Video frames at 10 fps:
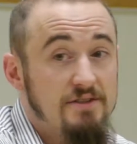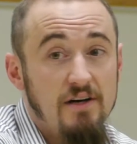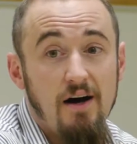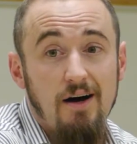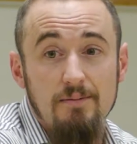
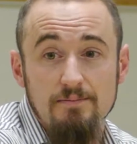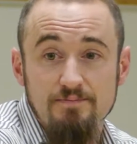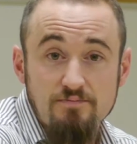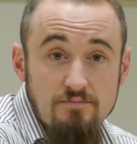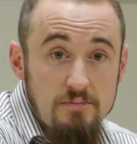I'm
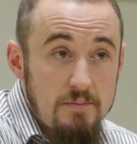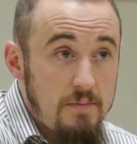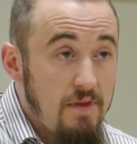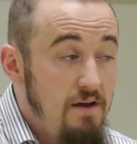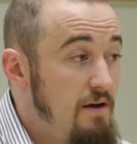
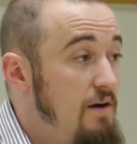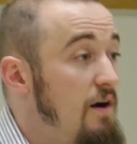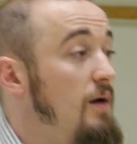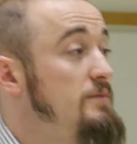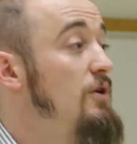
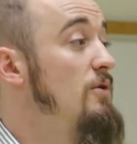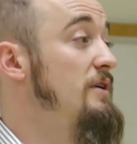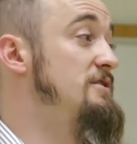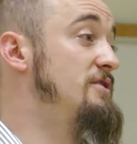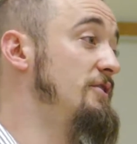
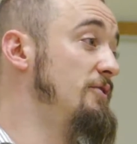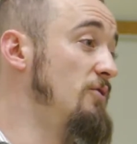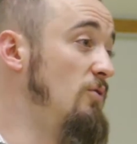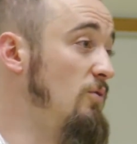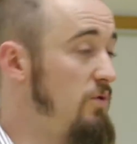going
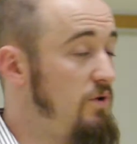to,